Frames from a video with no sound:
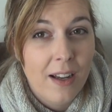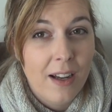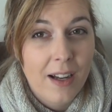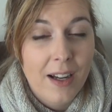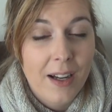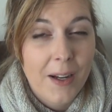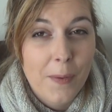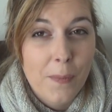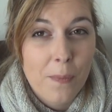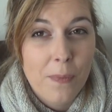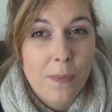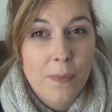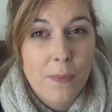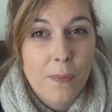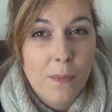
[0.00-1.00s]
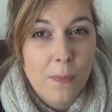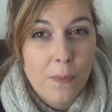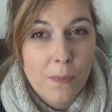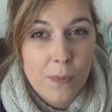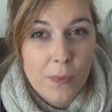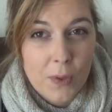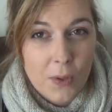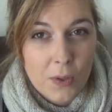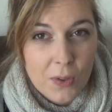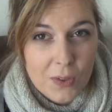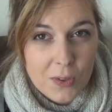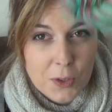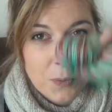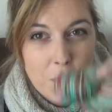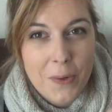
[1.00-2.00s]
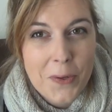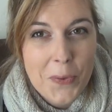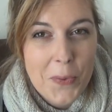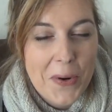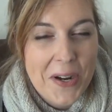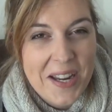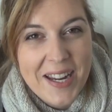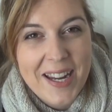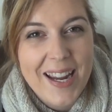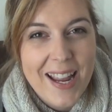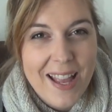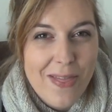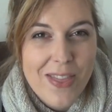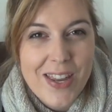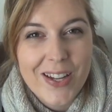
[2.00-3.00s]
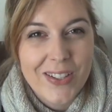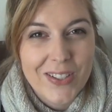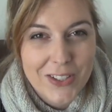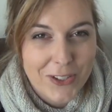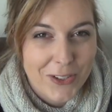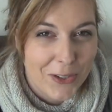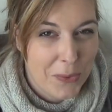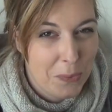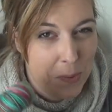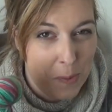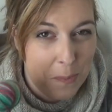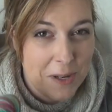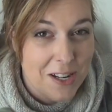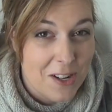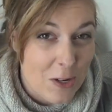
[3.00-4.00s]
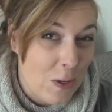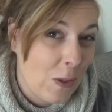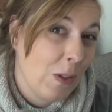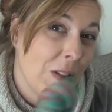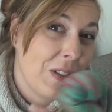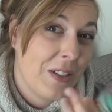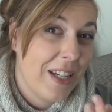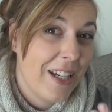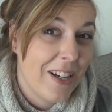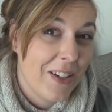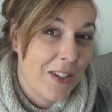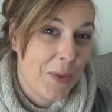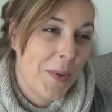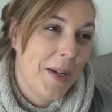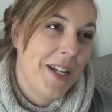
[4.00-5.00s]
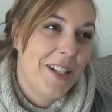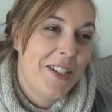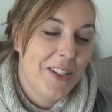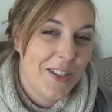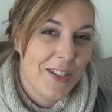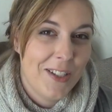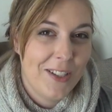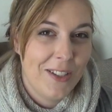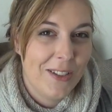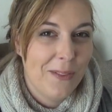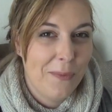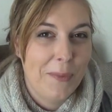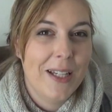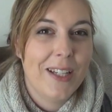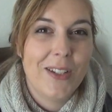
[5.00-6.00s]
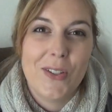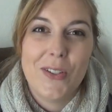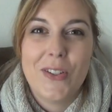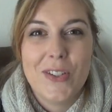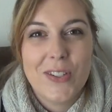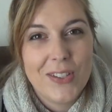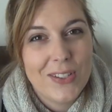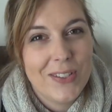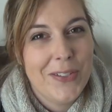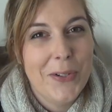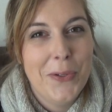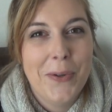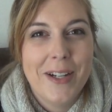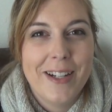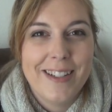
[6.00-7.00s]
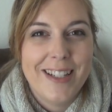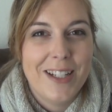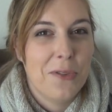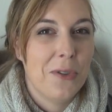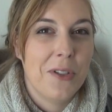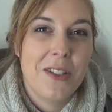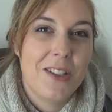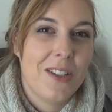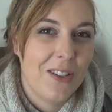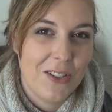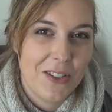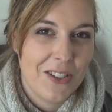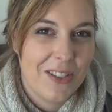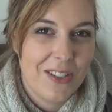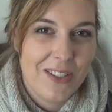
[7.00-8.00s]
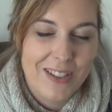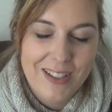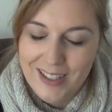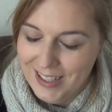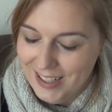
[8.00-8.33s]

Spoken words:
the colors one way and the other sock will be the colors the other way, just because to wear different socks